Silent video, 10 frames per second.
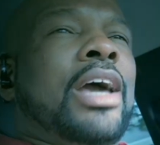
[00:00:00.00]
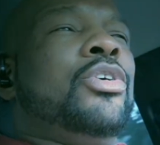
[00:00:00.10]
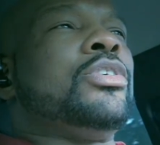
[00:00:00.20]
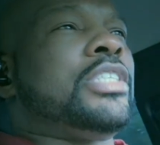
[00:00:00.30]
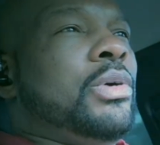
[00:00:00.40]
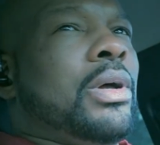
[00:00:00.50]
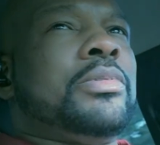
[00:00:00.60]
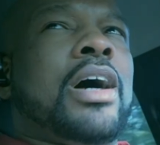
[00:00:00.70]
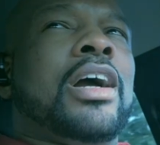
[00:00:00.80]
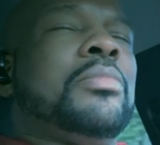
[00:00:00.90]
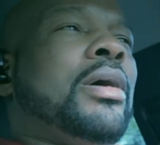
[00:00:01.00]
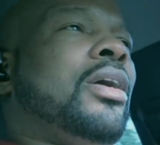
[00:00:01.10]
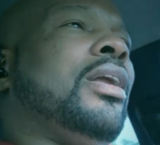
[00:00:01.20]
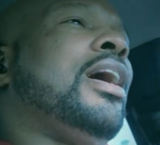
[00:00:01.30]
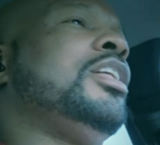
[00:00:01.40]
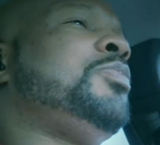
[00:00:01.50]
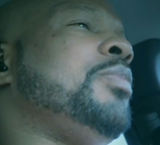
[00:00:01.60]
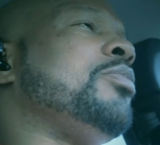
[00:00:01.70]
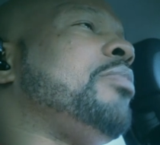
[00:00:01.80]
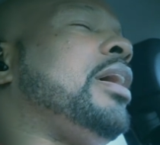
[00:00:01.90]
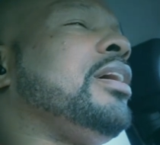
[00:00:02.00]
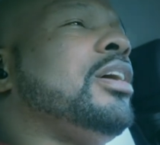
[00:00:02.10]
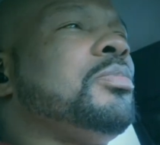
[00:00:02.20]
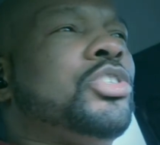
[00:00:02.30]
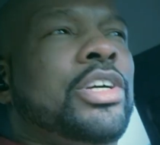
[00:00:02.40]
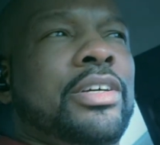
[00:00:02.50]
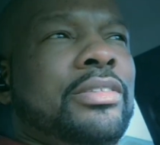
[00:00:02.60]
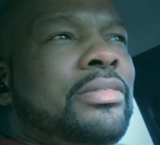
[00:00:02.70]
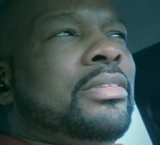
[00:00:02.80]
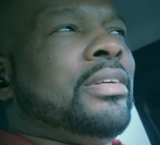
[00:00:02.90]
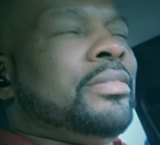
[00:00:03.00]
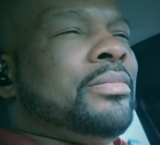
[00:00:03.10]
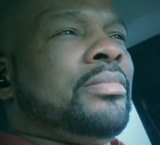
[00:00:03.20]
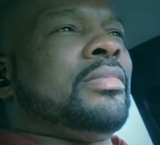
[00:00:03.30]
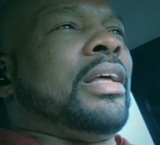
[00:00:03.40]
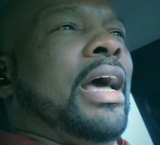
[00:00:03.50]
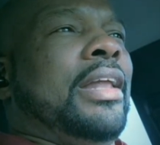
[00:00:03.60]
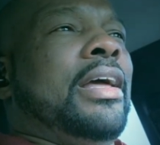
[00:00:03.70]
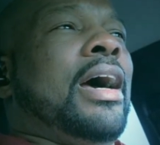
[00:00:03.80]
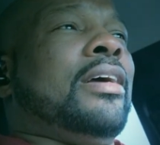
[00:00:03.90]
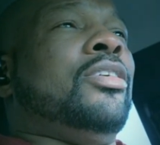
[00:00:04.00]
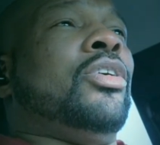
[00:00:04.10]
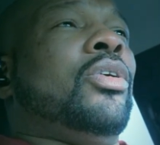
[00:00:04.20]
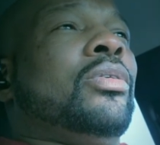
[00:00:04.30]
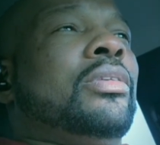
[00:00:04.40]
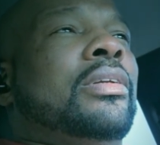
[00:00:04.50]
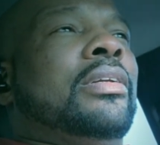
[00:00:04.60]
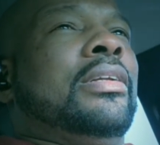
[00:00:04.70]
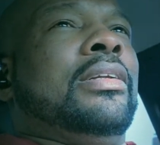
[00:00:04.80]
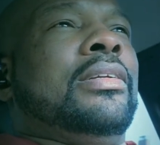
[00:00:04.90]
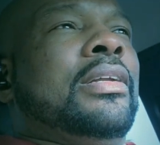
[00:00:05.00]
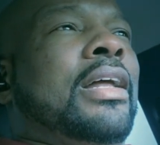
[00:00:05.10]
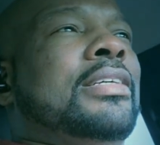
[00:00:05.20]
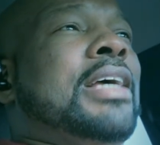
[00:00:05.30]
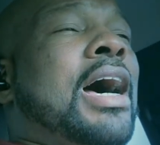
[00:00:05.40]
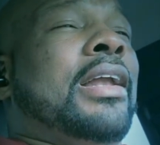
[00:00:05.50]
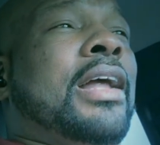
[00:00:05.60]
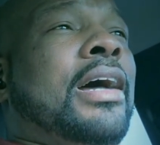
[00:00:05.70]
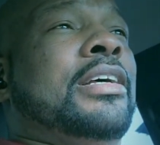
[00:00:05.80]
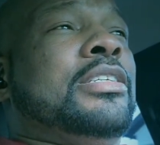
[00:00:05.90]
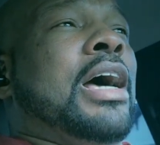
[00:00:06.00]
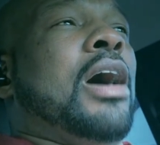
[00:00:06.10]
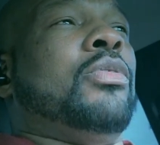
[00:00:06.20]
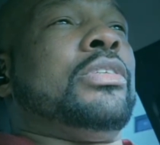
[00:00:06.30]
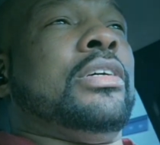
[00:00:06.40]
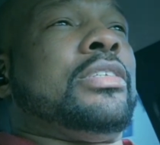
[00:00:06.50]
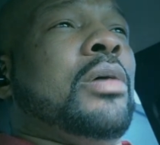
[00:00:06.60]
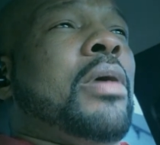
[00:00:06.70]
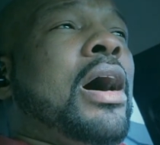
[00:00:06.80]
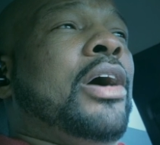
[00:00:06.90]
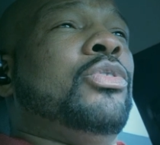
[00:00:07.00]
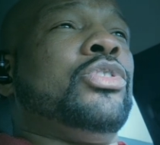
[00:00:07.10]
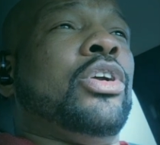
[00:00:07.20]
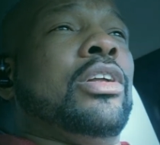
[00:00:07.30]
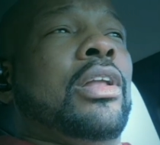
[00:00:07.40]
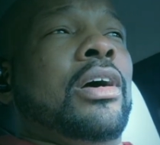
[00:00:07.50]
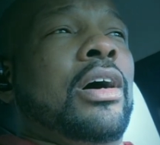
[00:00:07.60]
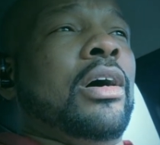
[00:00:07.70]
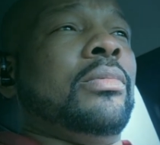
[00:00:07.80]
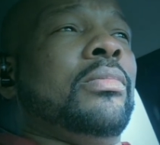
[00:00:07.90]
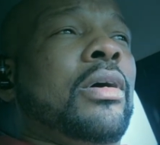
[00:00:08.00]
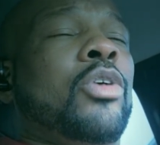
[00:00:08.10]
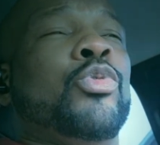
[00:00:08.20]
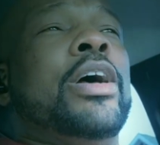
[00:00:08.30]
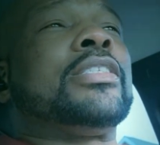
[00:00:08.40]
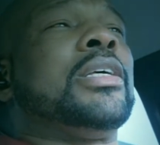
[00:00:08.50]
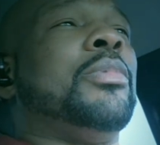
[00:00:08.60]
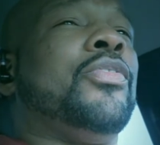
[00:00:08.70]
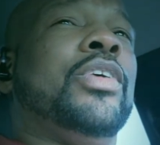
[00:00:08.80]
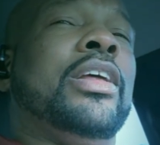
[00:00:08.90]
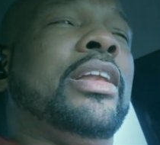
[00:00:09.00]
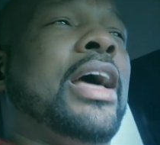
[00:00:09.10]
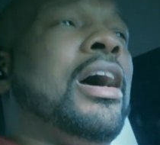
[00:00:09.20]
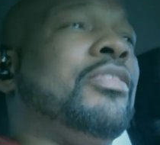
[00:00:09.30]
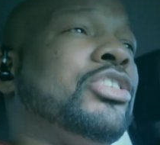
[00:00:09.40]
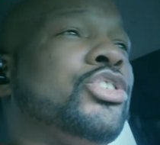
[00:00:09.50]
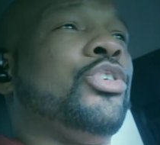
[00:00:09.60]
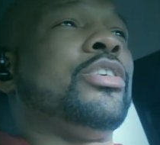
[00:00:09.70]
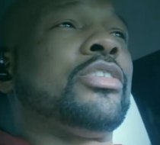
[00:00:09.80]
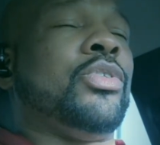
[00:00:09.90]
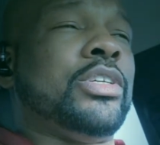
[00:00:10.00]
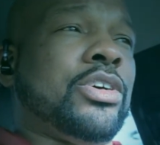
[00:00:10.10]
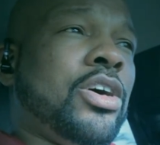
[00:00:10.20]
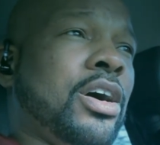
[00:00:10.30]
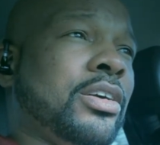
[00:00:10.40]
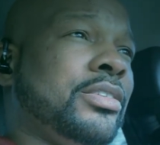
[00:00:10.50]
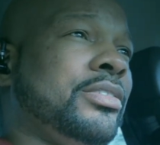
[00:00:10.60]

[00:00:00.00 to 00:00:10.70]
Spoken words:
And you'll see what I'm talking about. A lot of these people making up shit. And he, you know, this guy was talking about he was going to arrest him if he didn't have insurance on his car.